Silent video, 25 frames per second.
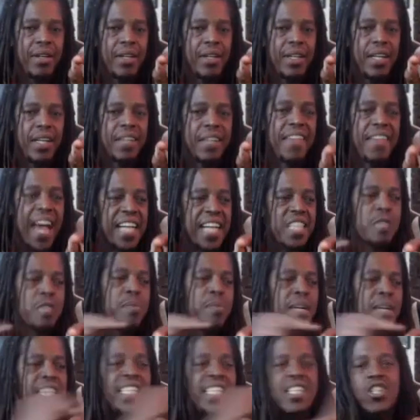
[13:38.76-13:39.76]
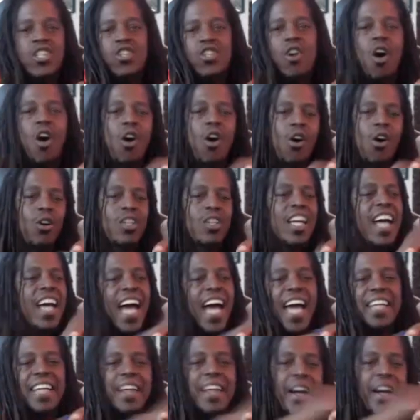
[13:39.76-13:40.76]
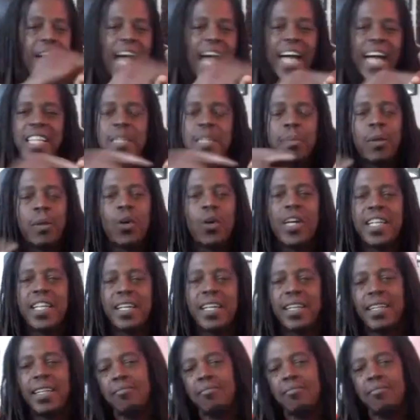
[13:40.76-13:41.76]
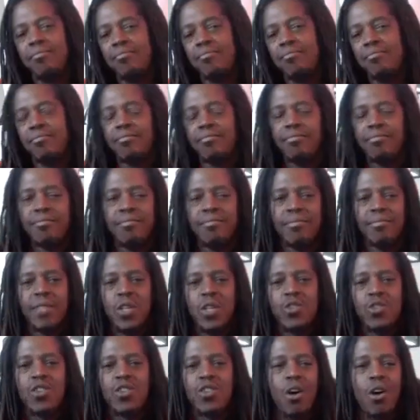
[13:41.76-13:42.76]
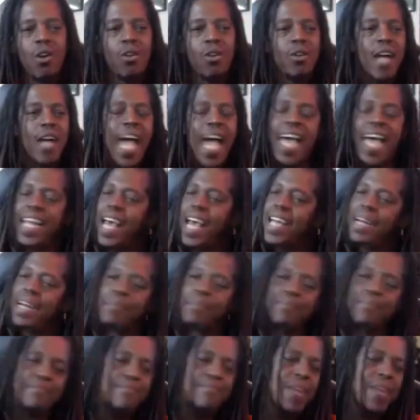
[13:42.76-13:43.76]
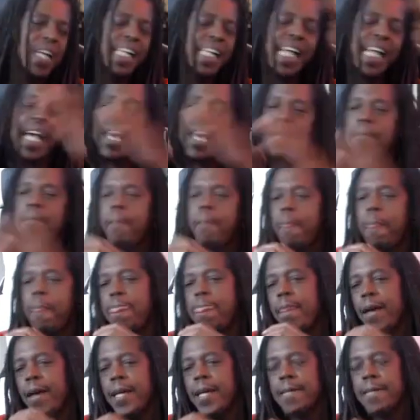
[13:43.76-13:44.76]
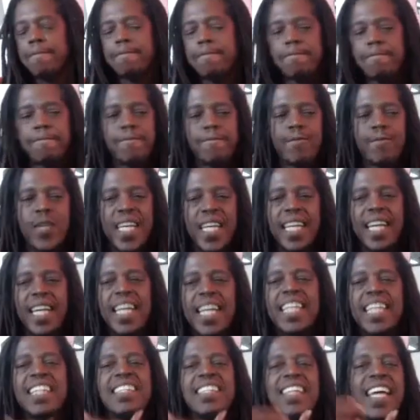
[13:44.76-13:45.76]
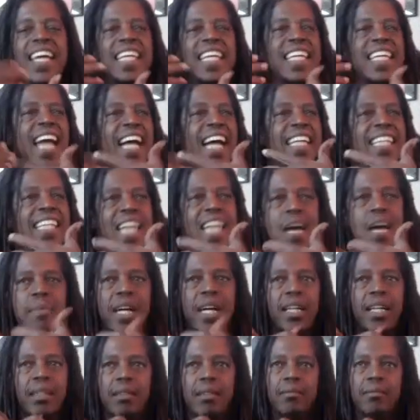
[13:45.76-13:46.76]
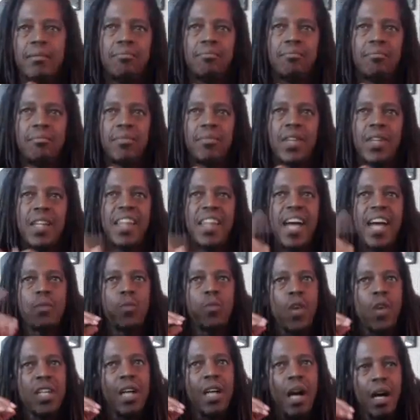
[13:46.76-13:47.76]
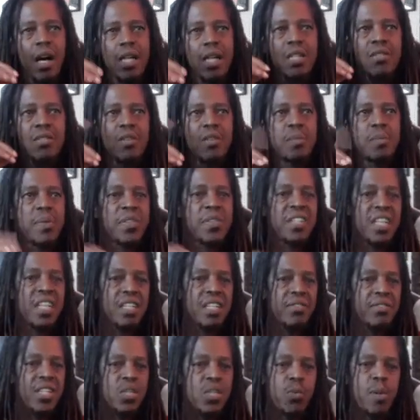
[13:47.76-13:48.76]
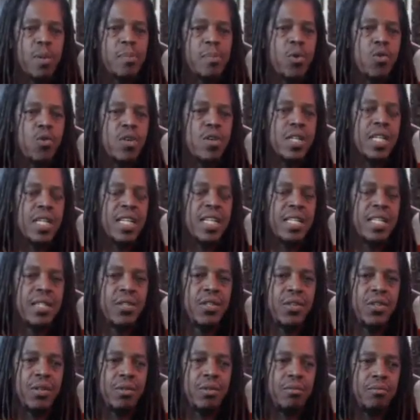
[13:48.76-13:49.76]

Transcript: that has been installed, and they're exploiting it. So, and I'm, again, it is a dynamic that 100% of us were born into.